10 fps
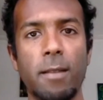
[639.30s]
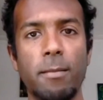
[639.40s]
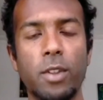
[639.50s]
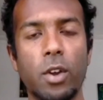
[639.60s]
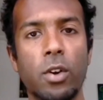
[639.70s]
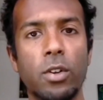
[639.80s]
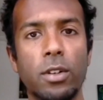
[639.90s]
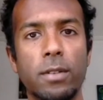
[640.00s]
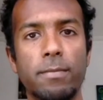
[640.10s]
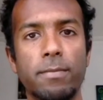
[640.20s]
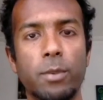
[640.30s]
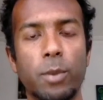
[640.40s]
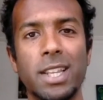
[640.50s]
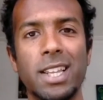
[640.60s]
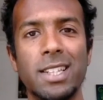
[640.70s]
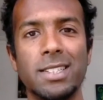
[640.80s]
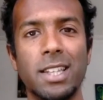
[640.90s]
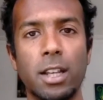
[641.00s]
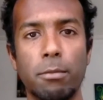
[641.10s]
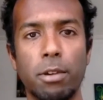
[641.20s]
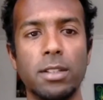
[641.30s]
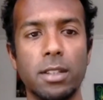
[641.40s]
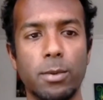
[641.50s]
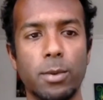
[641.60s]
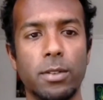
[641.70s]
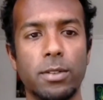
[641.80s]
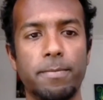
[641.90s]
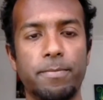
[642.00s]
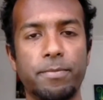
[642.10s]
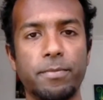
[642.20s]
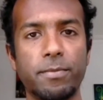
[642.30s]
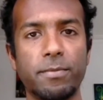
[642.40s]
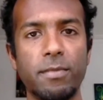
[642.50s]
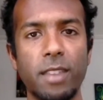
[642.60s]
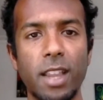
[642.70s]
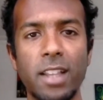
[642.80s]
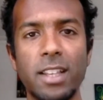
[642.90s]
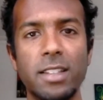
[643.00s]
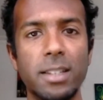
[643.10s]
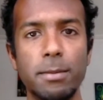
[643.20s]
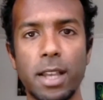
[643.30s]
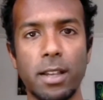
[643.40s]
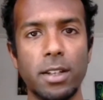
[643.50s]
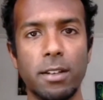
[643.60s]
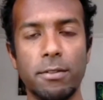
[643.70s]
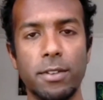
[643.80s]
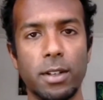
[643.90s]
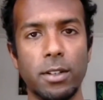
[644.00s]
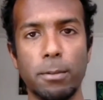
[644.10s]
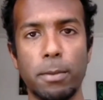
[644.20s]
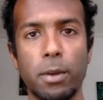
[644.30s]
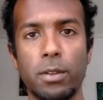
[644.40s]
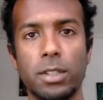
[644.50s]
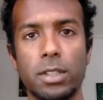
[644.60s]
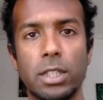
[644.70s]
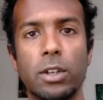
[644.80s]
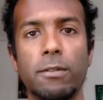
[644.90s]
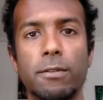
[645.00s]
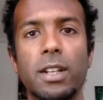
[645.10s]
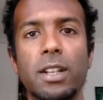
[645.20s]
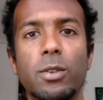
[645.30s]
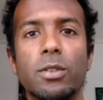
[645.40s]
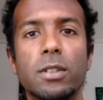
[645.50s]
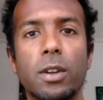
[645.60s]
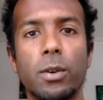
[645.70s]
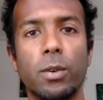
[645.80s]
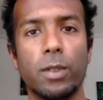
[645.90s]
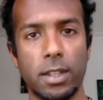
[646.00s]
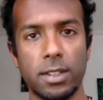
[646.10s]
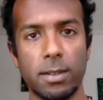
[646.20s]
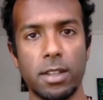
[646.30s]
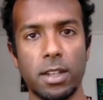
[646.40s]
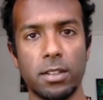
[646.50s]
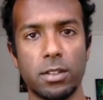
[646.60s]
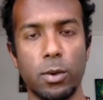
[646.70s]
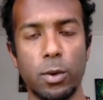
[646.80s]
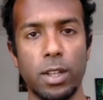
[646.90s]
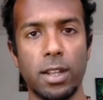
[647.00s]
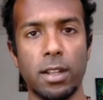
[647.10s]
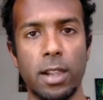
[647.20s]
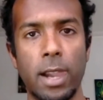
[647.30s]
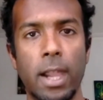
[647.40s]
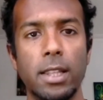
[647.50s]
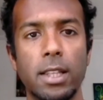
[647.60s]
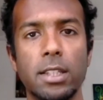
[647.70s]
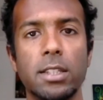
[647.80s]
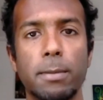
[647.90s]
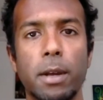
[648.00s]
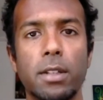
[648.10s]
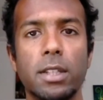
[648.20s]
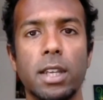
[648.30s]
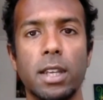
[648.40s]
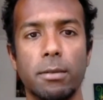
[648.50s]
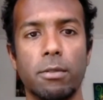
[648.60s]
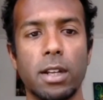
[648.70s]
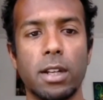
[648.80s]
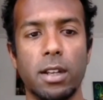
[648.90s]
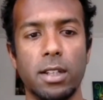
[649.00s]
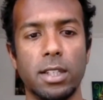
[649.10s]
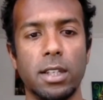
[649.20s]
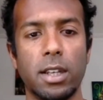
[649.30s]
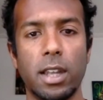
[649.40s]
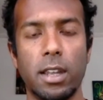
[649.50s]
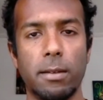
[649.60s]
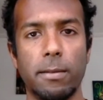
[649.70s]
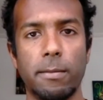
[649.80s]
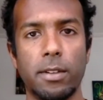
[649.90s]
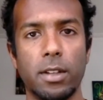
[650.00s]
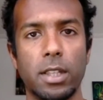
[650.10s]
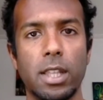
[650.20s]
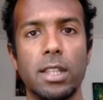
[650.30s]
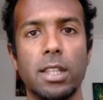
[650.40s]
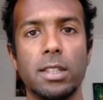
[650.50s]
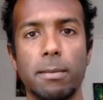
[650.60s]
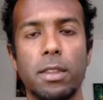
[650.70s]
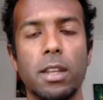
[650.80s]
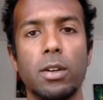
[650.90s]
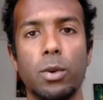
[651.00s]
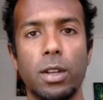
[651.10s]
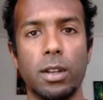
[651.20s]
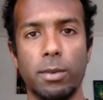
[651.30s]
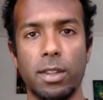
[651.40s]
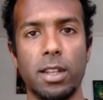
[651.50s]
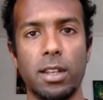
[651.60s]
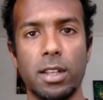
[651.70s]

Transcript: on what it is that you can bring to the world. And yet deep down you can feel in your bones, you can feel in your soul that something is calling. This is the part to keep recognizing, okay, that there's something calling within,